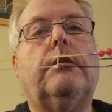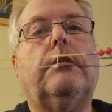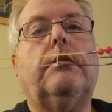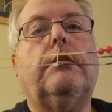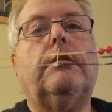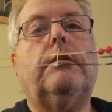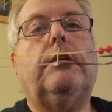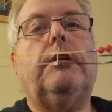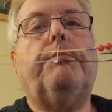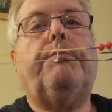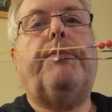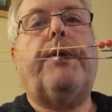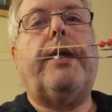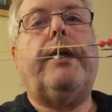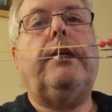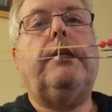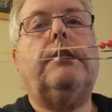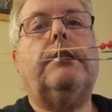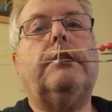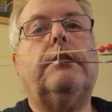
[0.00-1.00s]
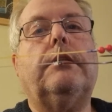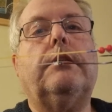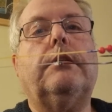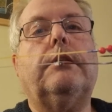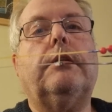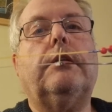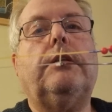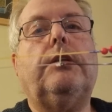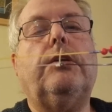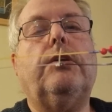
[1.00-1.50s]
your bait
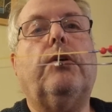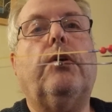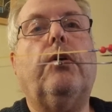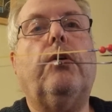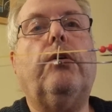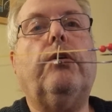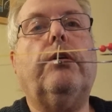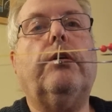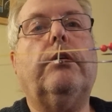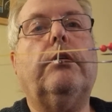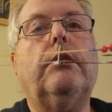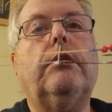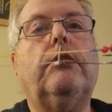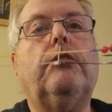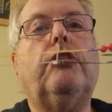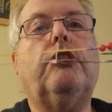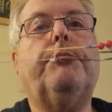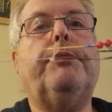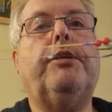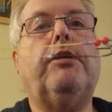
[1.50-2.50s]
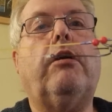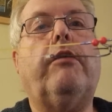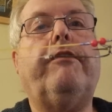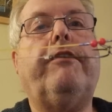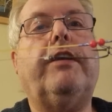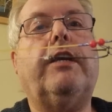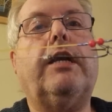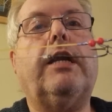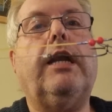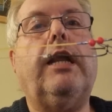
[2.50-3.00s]
and your hook coming off your
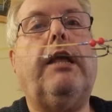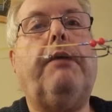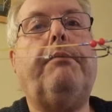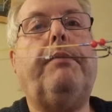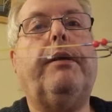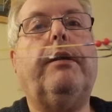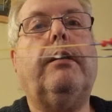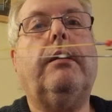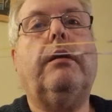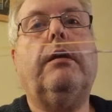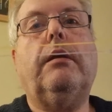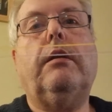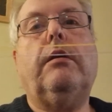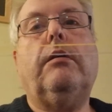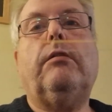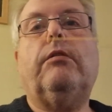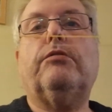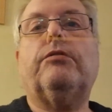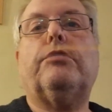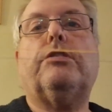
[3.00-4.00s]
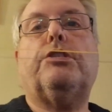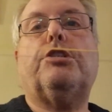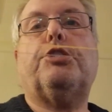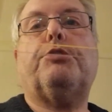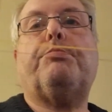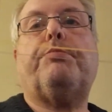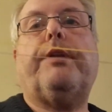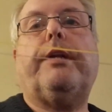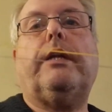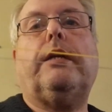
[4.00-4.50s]
clip, because the
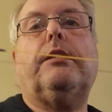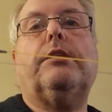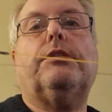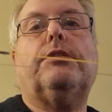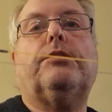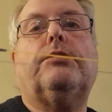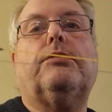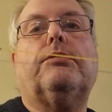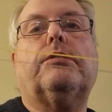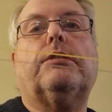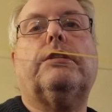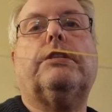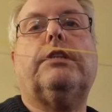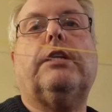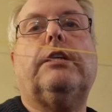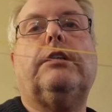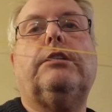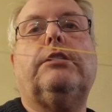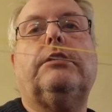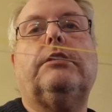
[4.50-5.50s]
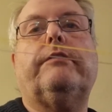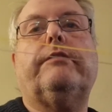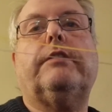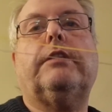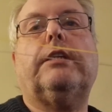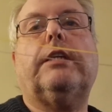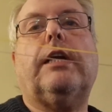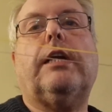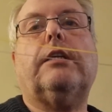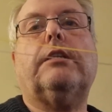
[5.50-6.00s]
spring has took the tension of the
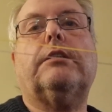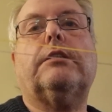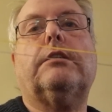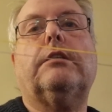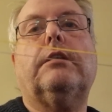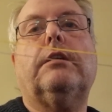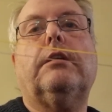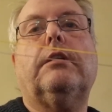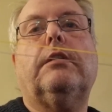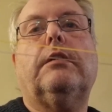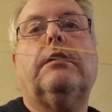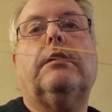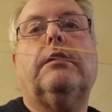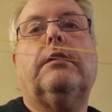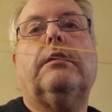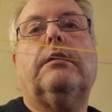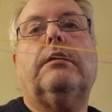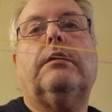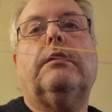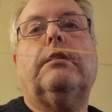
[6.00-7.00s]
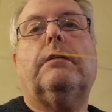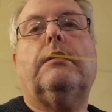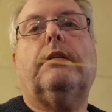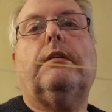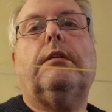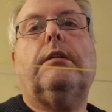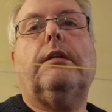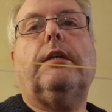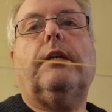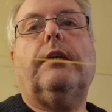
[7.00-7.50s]
cast.
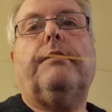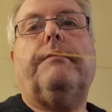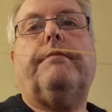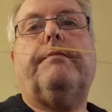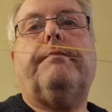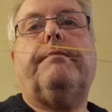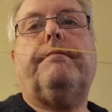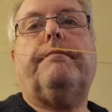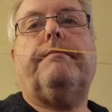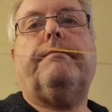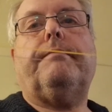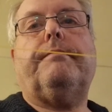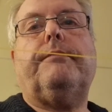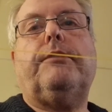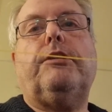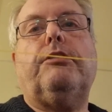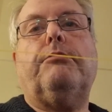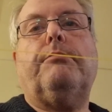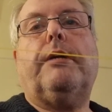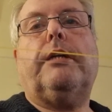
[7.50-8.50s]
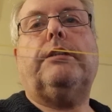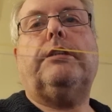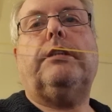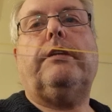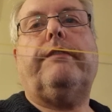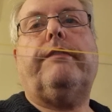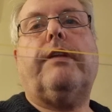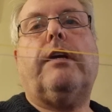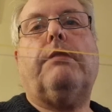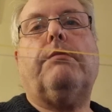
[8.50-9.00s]
Yeah, you imagine if
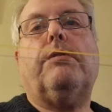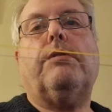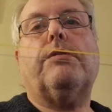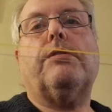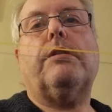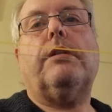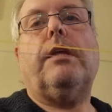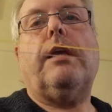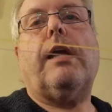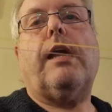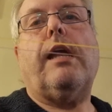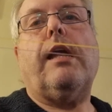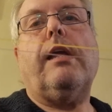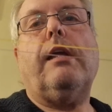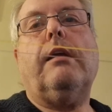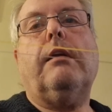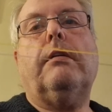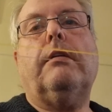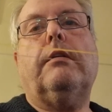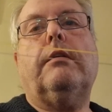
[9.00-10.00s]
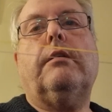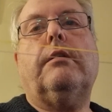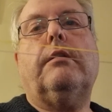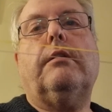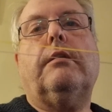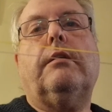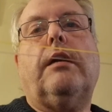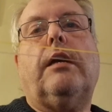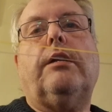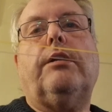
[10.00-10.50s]
that wasn't there,
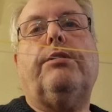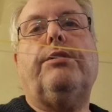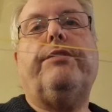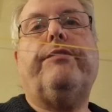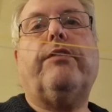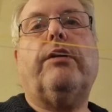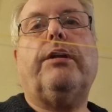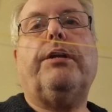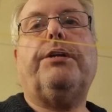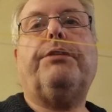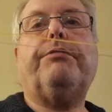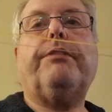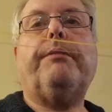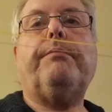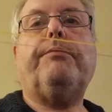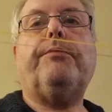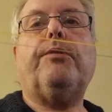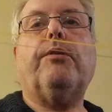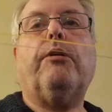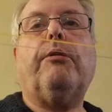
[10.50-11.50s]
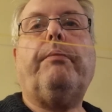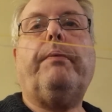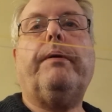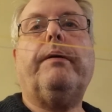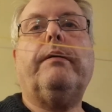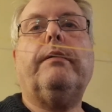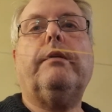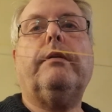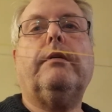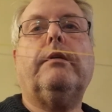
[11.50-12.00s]
I know you've got it crimped up,
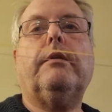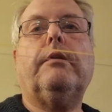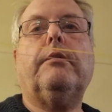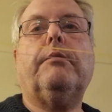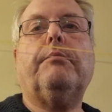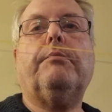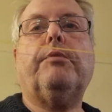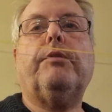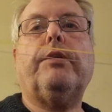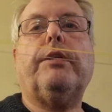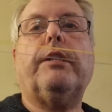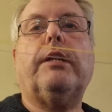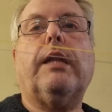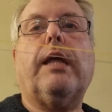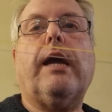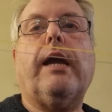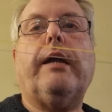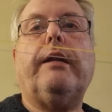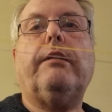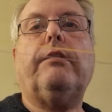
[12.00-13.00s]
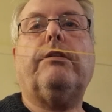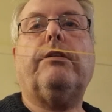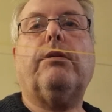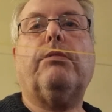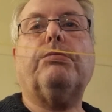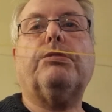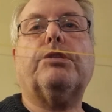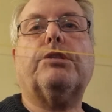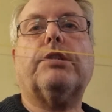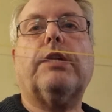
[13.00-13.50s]
but your line would go
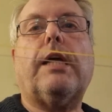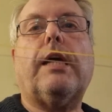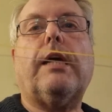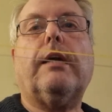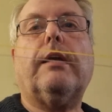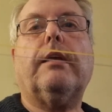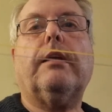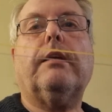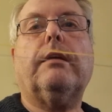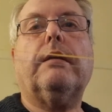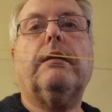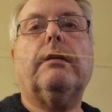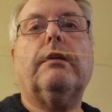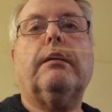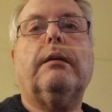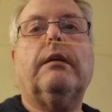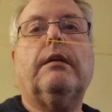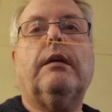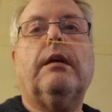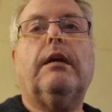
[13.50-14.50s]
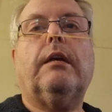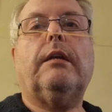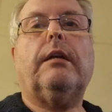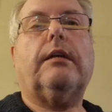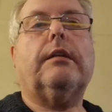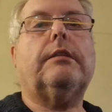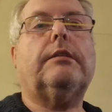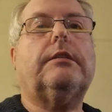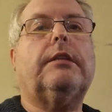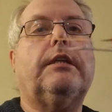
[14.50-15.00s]
slack and that
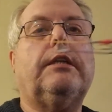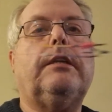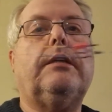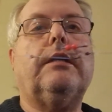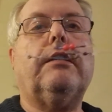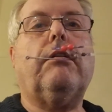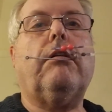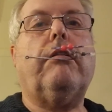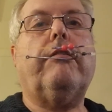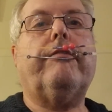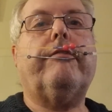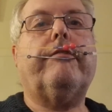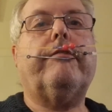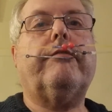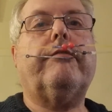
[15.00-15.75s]
would take it off.